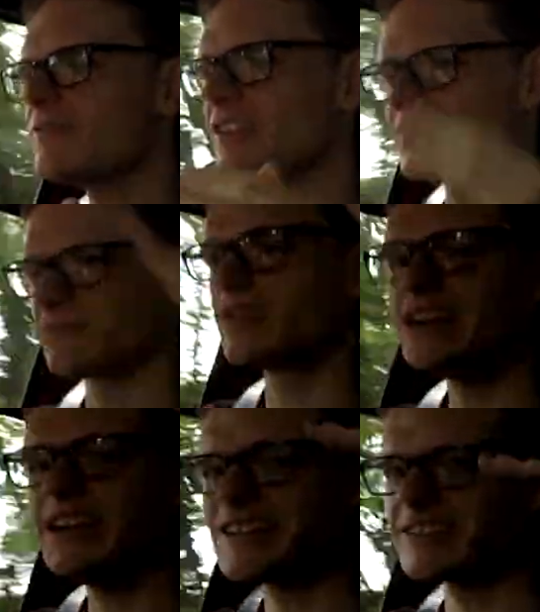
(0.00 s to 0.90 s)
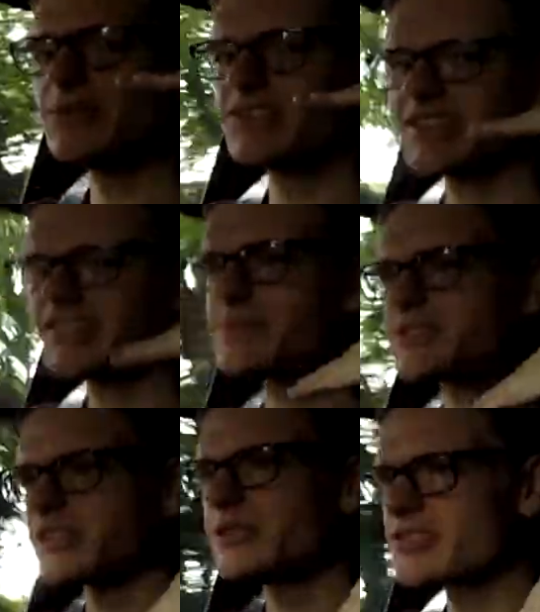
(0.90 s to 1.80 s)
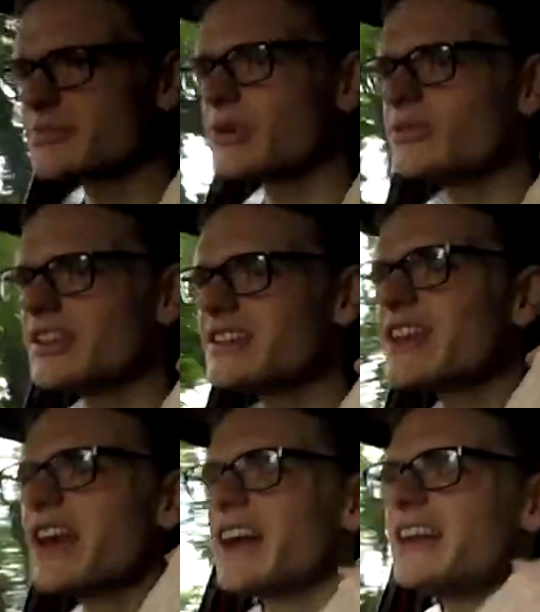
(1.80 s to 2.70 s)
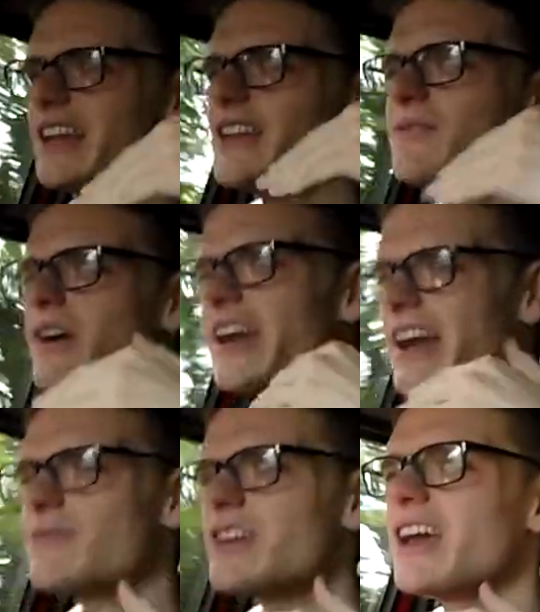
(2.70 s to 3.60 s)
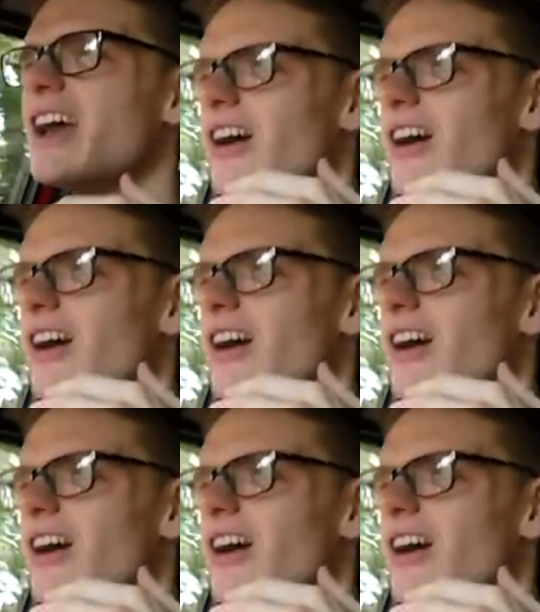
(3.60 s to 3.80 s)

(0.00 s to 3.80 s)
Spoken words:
for this really slow system to close the boot lid, and if I have it,